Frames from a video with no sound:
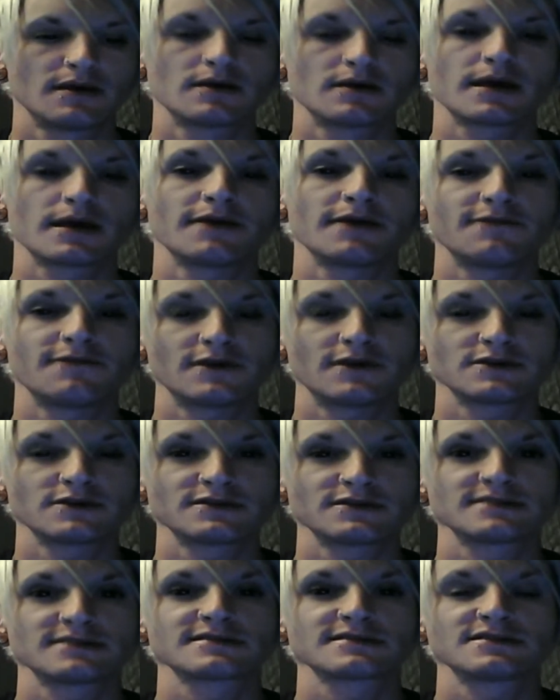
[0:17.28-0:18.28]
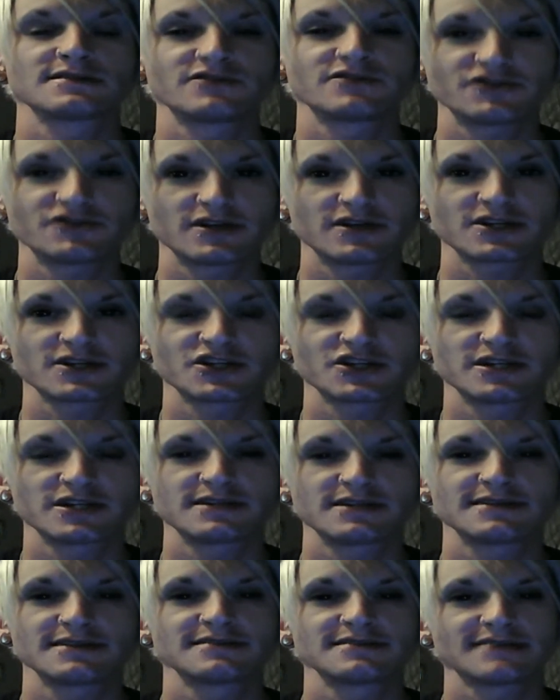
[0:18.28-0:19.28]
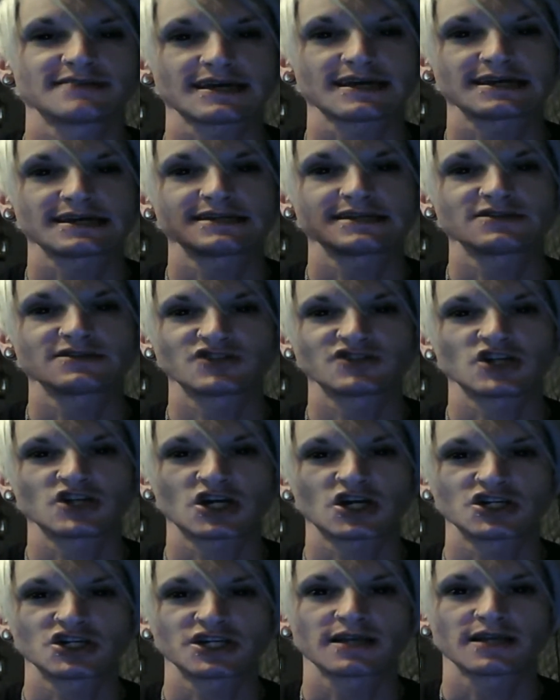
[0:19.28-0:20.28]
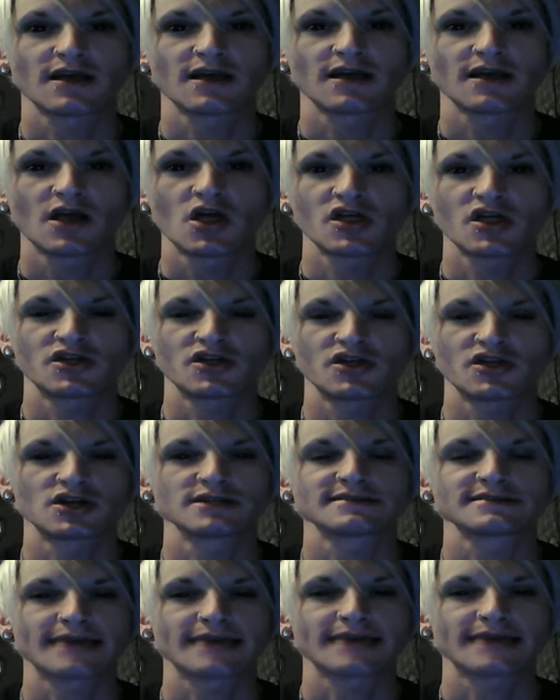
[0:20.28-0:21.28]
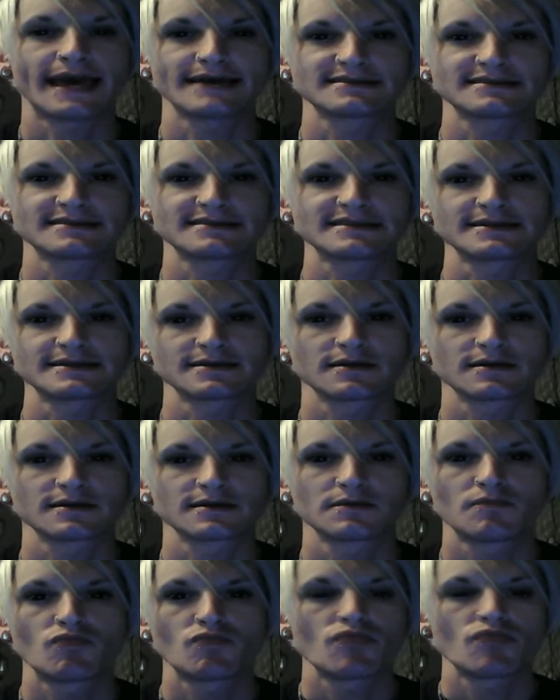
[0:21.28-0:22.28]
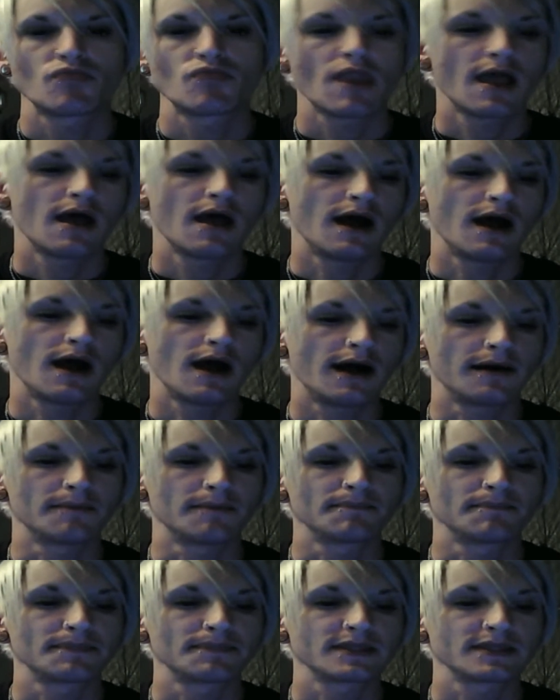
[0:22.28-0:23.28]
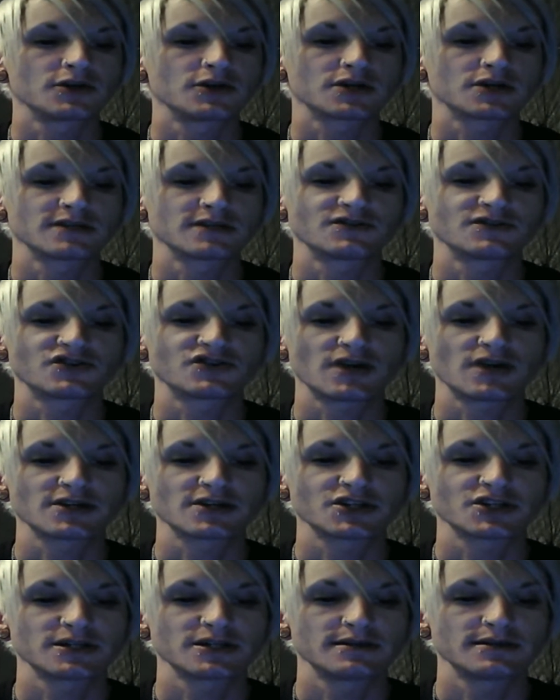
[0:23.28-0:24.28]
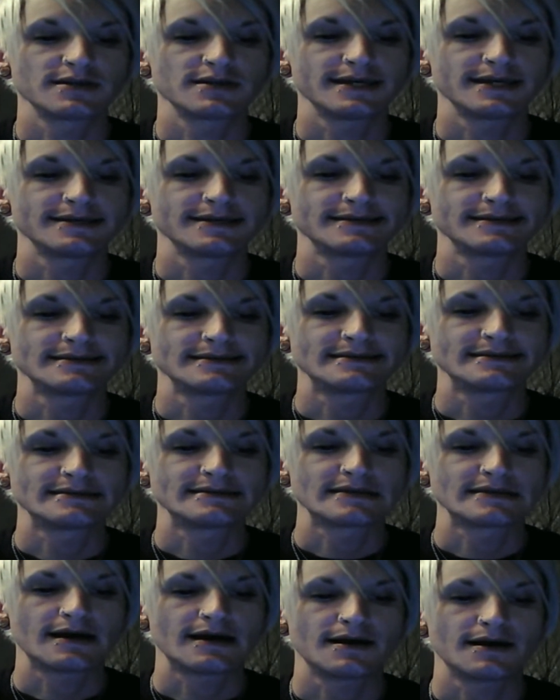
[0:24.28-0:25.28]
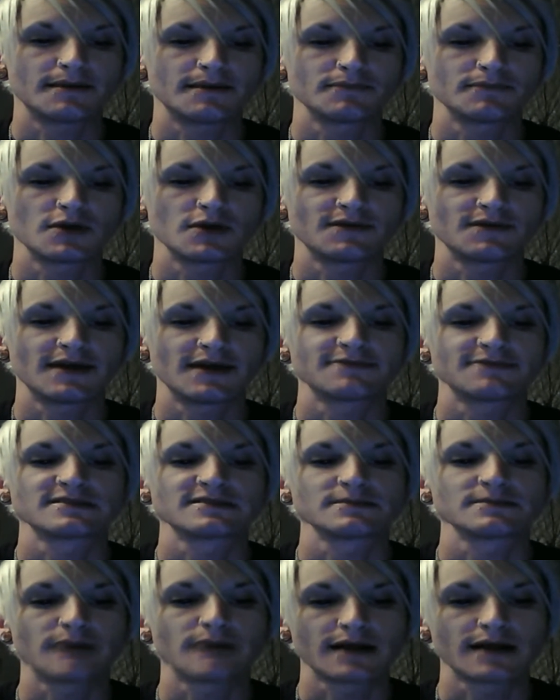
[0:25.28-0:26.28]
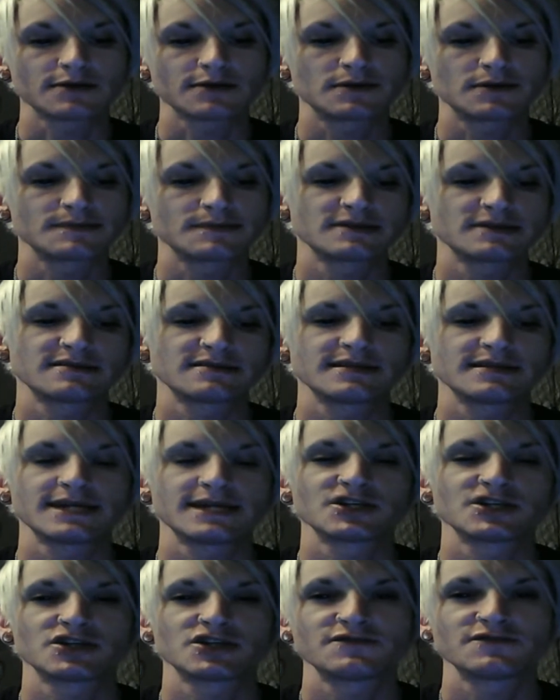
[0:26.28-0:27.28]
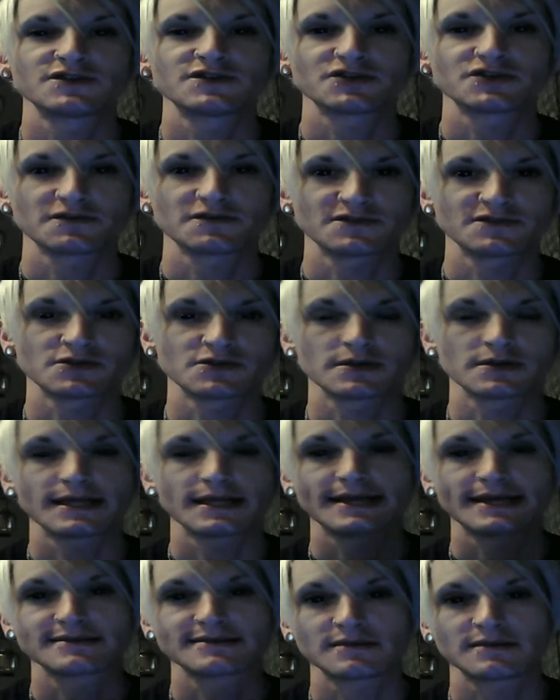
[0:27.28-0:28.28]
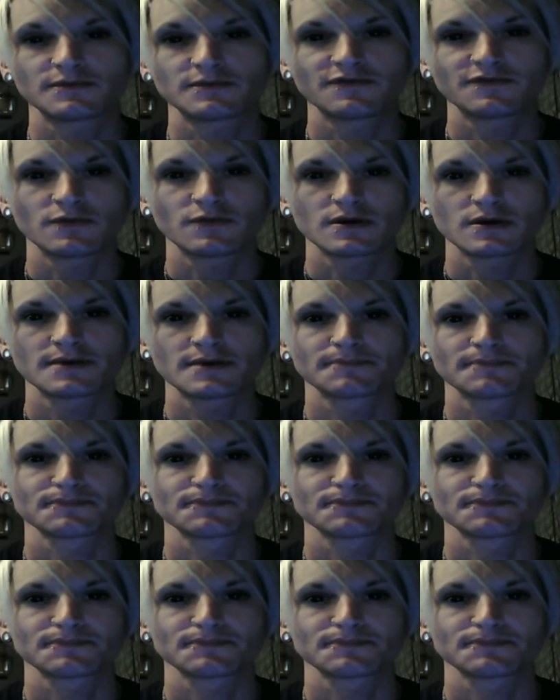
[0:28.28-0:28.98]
Okay, first is construction, second is charging, third is casting. Um, your construction is um, you have to have a symbolic representation of your servitor, like I said before